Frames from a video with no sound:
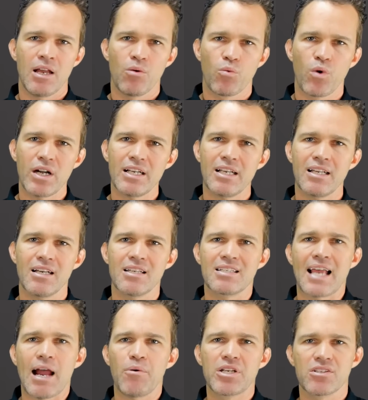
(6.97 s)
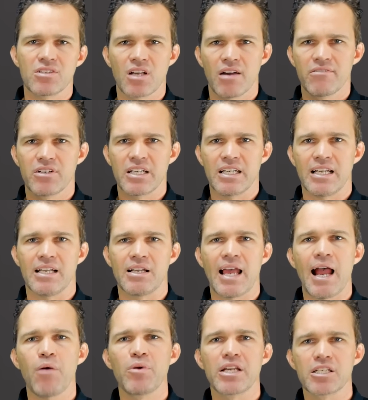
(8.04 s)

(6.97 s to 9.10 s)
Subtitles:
what it is, how we discovered it, and how we